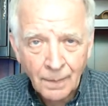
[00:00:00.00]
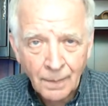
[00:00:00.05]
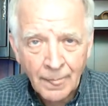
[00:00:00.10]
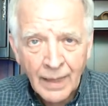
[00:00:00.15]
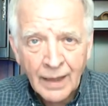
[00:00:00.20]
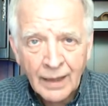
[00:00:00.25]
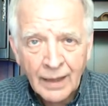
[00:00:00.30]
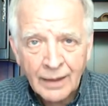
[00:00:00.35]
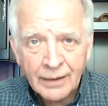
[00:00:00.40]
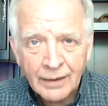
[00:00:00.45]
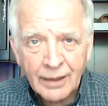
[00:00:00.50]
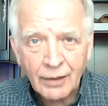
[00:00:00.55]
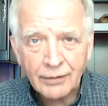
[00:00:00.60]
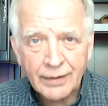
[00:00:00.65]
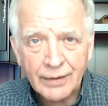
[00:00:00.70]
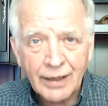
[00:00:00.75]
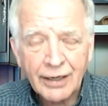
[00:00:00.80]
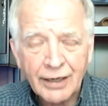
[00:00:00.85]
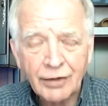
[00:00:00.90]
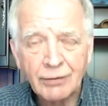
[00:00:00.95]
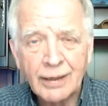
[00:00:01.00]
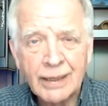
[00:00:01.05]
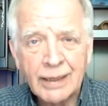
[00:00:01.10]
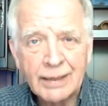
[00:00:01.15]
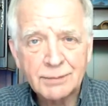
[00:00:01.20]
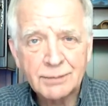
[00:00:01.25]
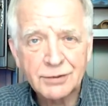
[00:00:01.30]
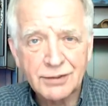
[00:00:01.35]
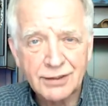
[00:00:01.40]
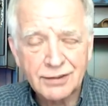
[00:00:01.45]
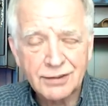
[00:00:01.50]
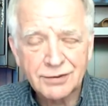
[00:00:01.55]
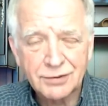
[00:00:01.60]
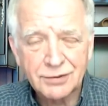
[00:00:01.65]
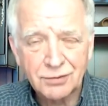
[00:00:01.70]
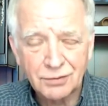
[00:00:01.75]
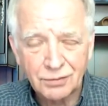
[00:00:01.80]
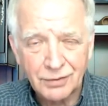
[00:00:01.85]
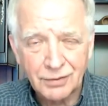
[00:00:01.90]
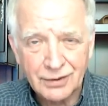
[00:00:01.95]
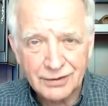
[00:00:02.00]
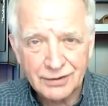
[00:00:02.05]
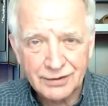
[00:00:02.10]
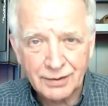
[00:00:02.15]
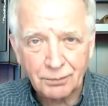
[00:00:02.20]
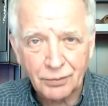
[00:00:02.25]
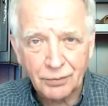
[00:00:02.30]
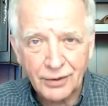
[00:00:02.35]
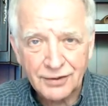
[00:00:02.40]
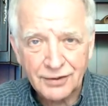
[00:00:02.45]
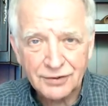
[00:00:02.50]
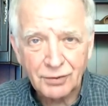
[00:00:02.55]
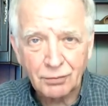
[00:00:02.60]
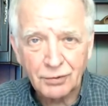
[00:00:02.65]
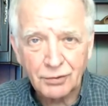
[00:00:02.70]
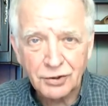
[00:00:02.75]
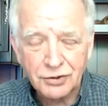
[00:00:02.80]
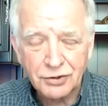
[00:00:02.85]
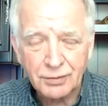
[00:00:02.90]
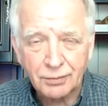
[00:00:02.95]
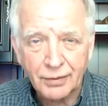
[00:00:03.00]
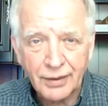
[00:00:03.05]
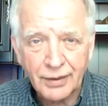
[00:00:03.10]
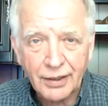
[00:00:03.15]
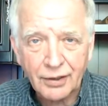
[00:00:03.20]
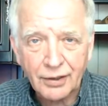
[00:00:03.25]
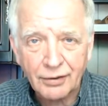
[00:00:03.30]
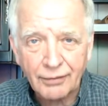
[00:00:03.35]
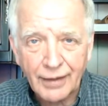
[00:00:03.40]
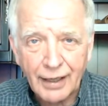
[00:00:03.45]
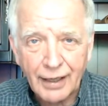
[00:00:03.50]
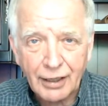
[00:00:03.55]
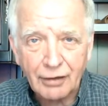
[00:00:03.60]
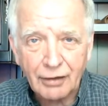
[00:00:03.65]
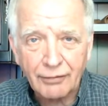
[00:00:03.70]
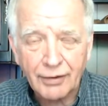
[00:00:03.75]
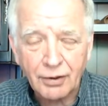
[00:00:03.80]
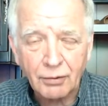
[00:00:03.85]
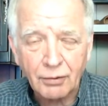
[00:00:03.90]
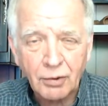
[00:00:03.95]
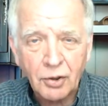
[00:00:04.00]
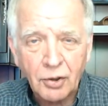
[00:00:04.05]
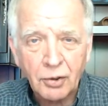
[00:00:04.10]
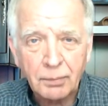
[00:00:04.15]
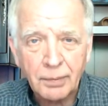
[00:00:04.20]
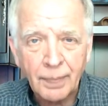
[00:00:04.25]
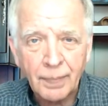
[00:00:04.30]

Now, Daniel Amstutz, who was the praise and worship leader the head of the group,